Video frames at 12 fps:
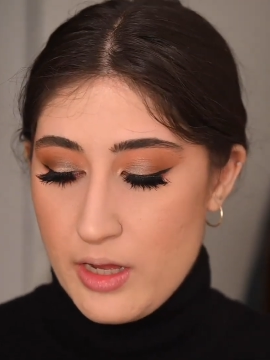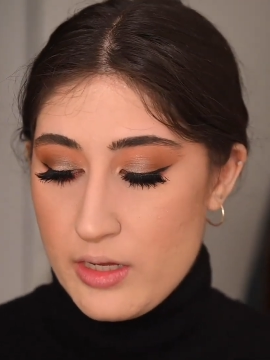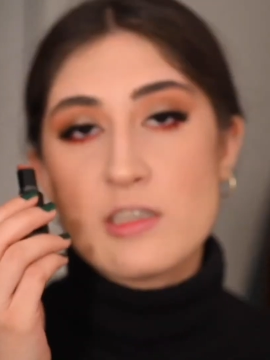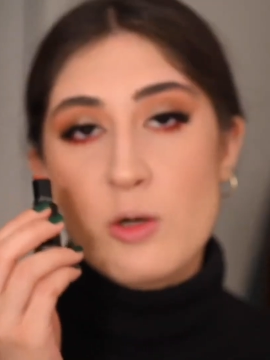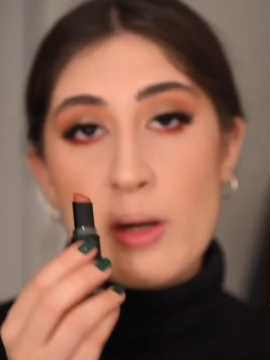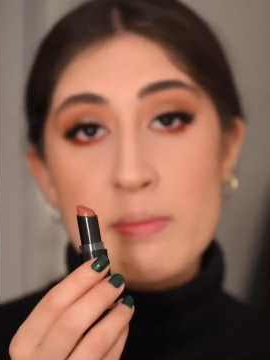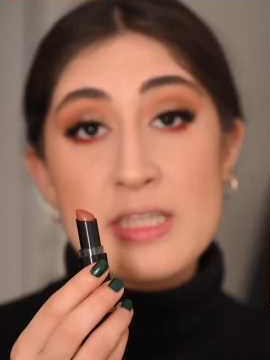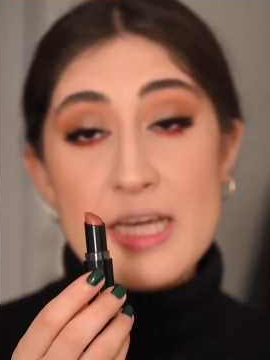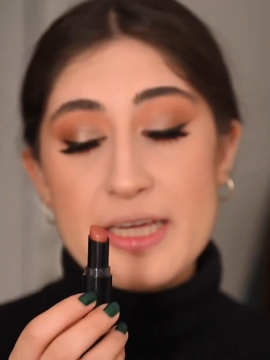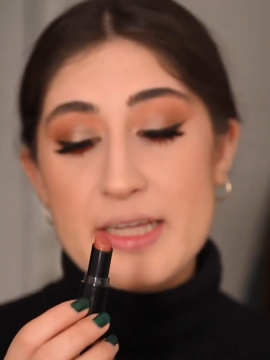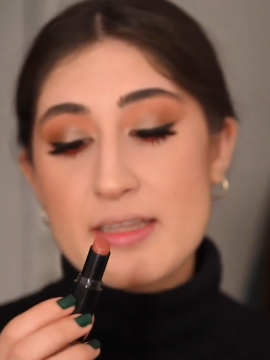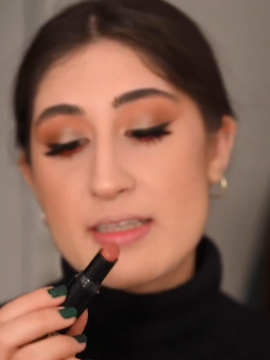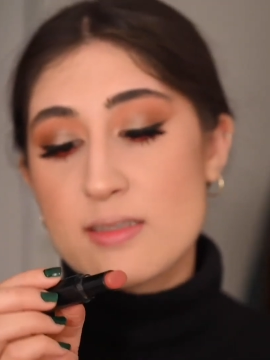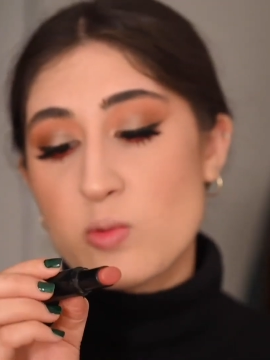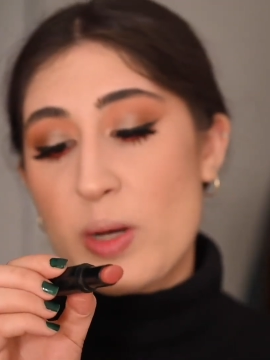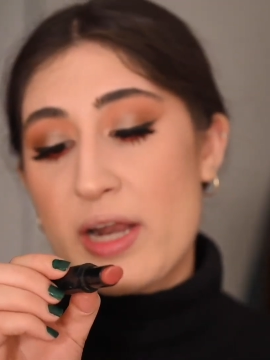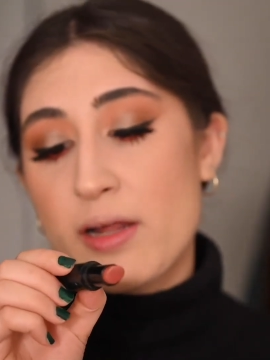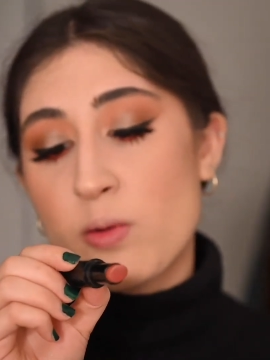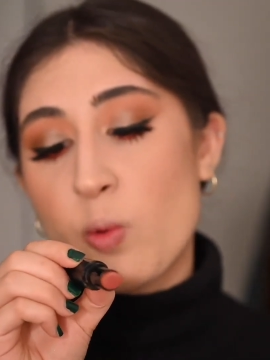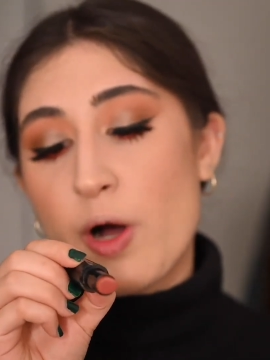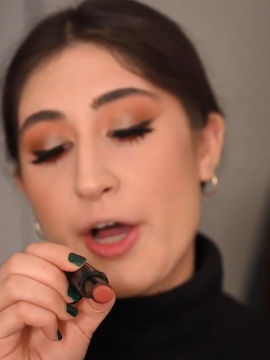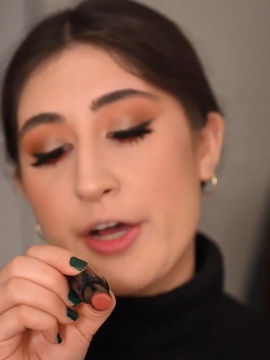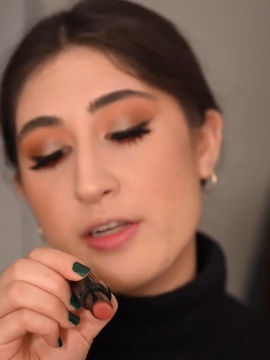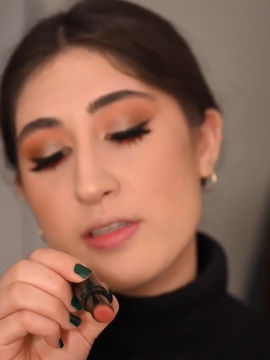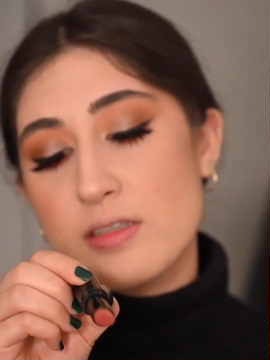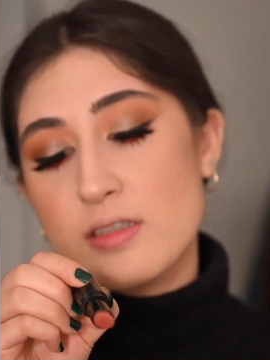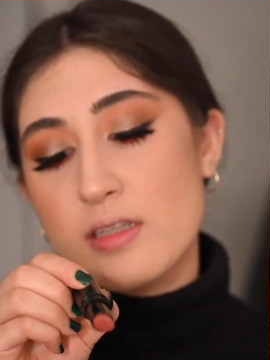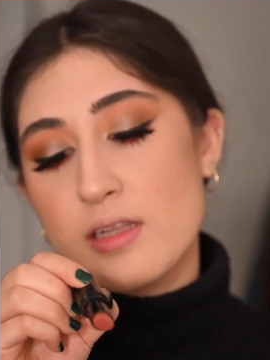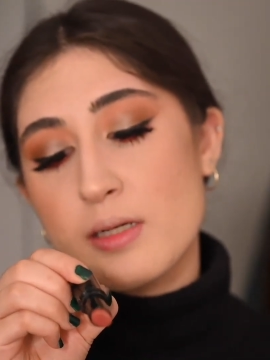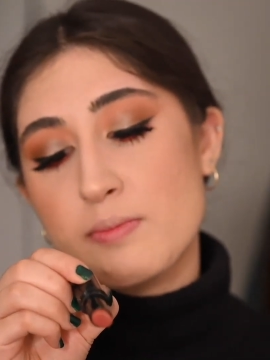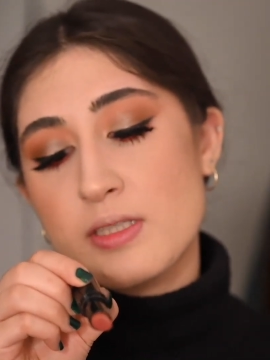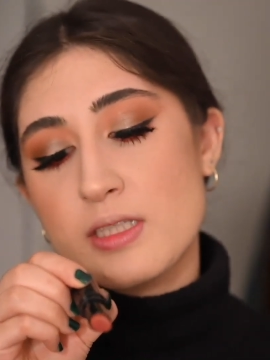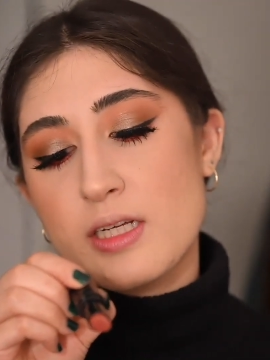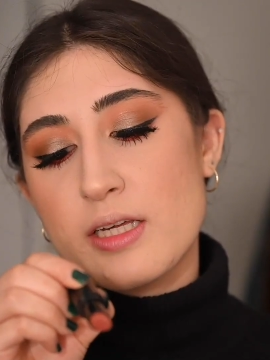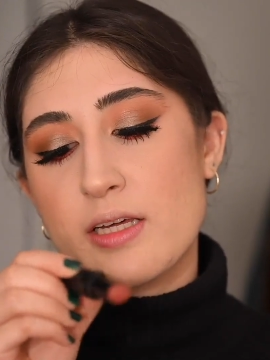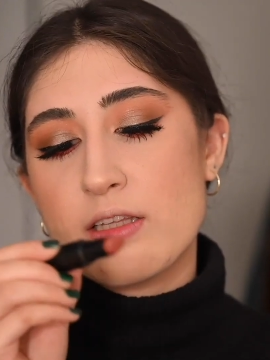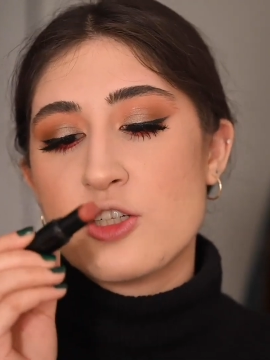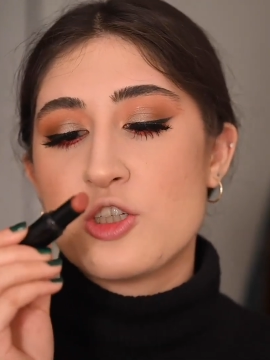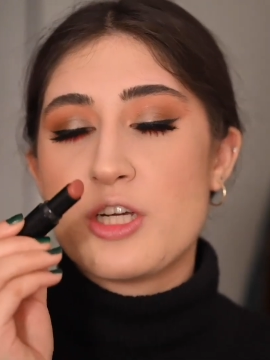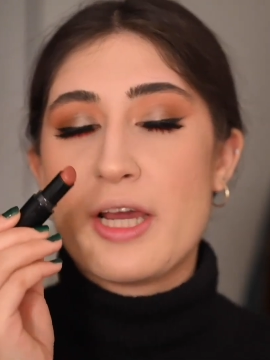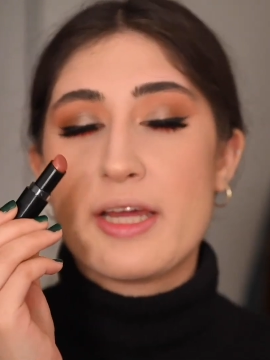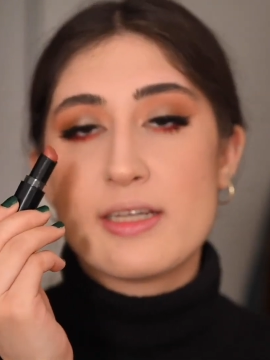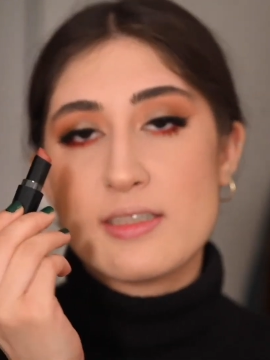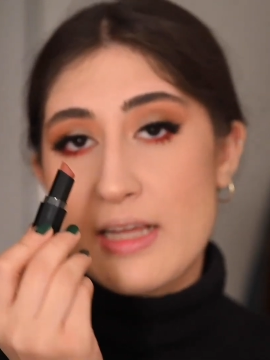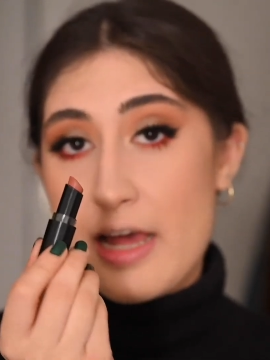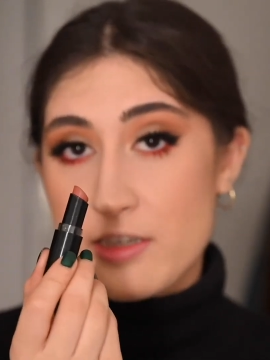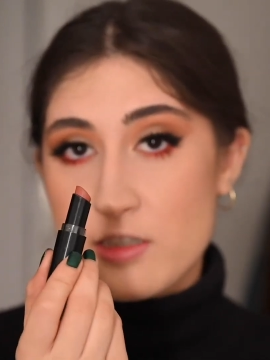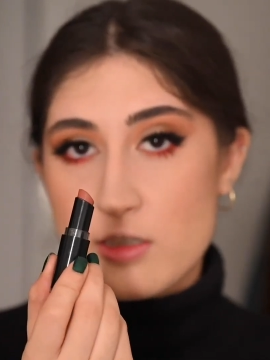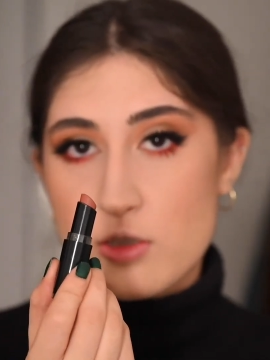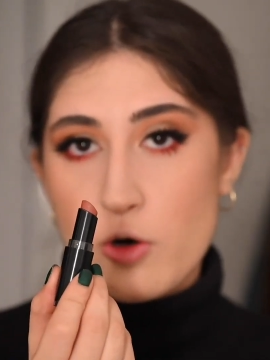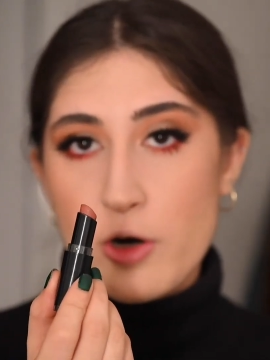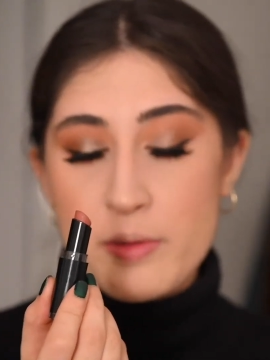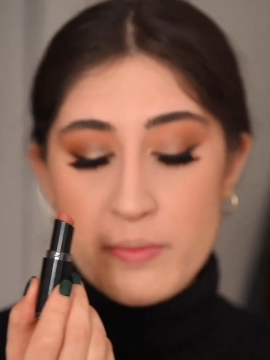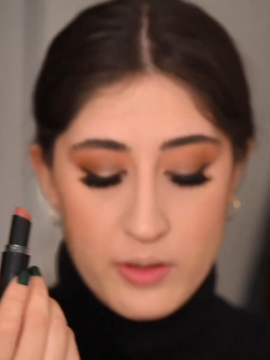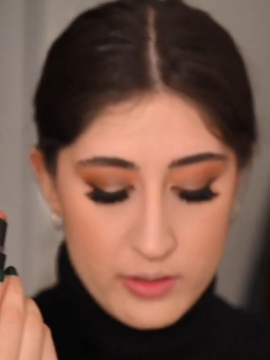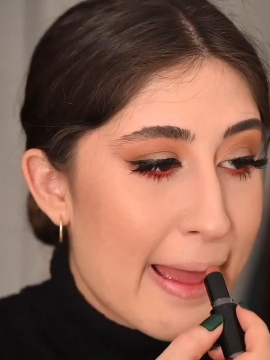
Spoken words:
So I'm taking this Wet n Wild lipstick in the shade Sandstorm.